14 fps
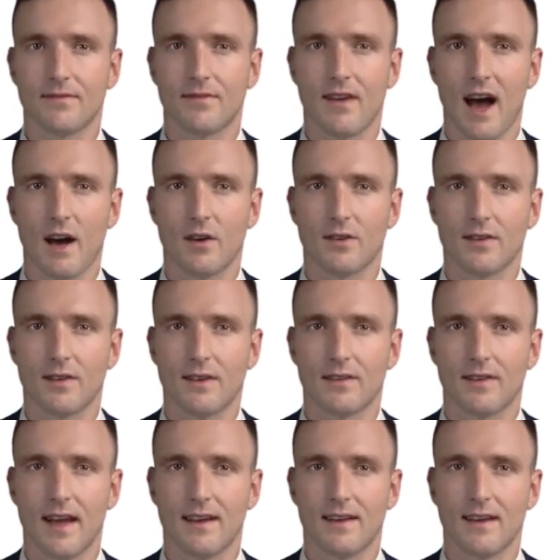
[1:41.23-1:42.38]
Now,
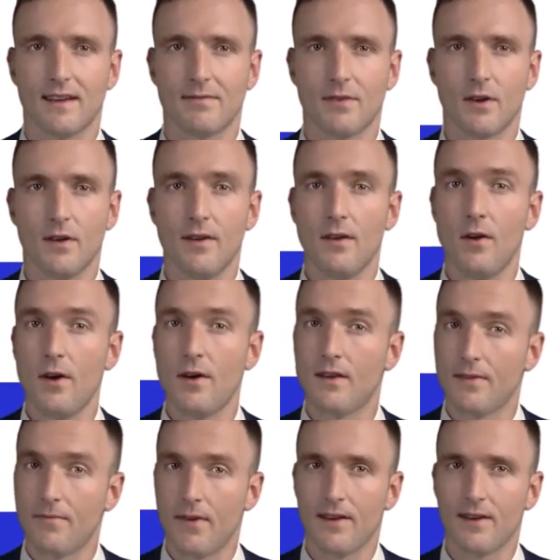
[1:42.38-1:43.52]
let's explore the world
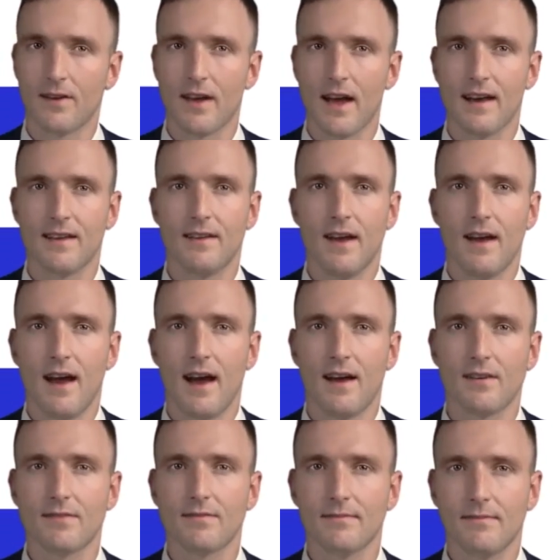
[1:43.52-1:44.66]
of personalized learning.
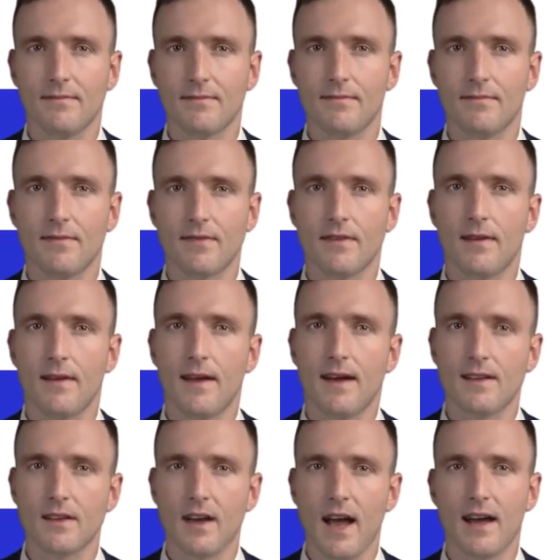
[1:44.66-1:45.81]
This
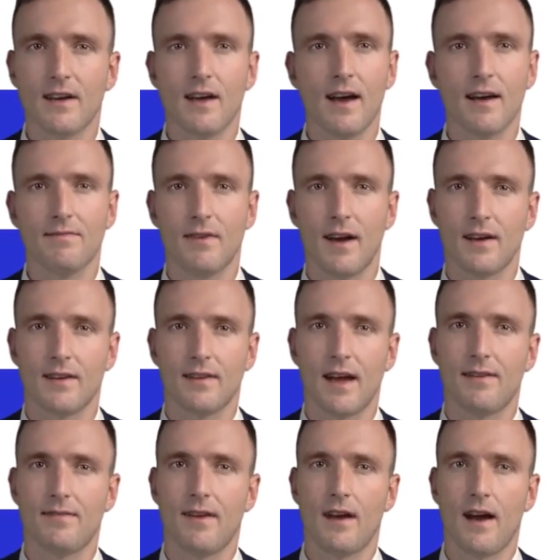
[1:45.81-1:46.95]
strategy involves
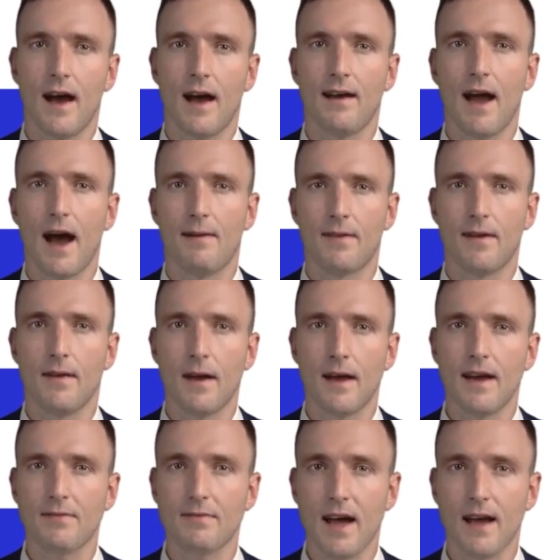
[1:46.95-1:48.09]
leveraging adaptive
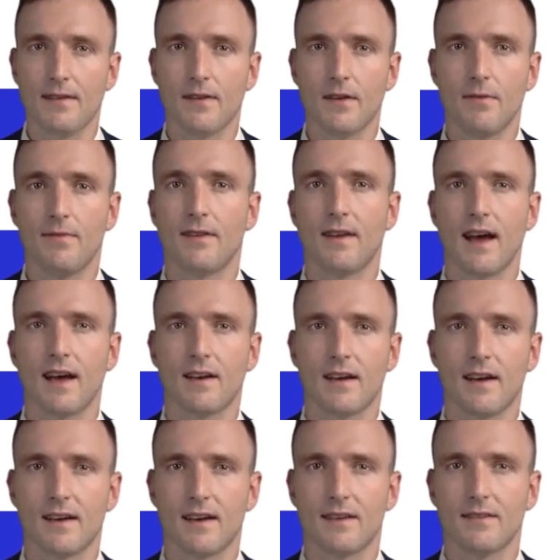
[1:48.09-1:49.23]
learning platforms that
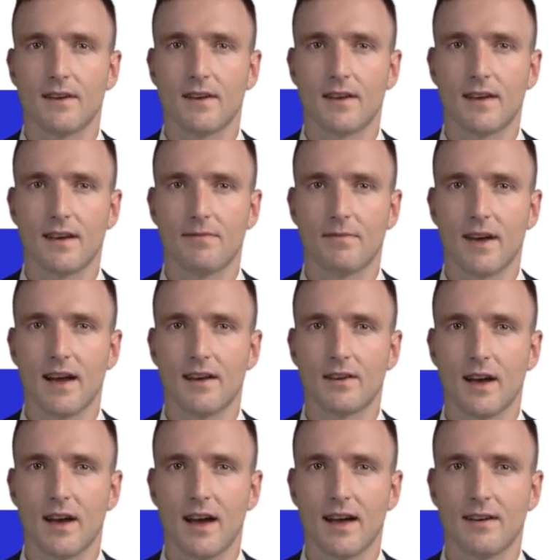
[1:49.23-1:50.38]
adjust difficulty based
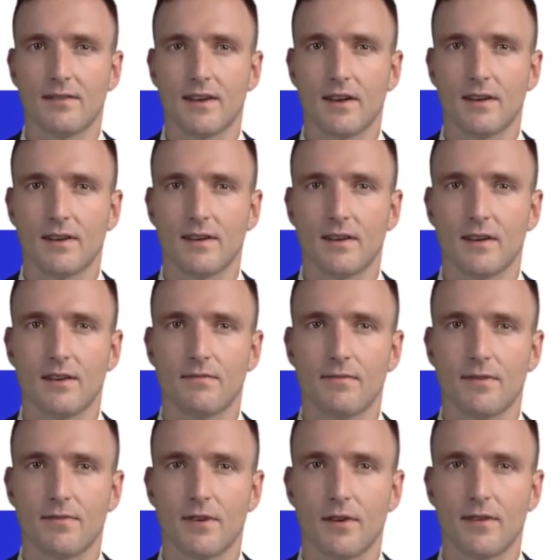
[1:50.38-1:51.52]
on individual student
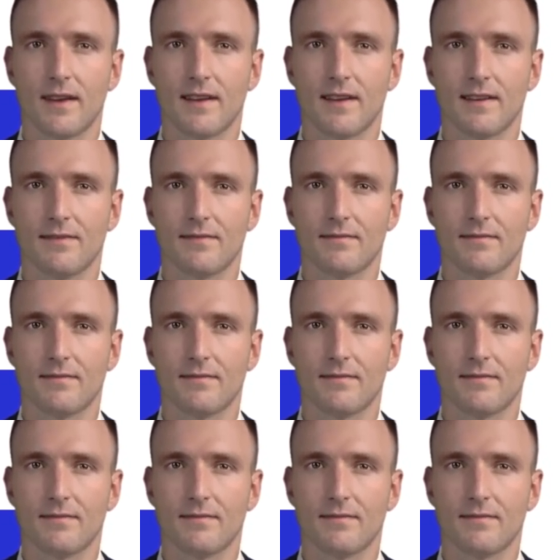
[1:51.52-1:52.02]
performance.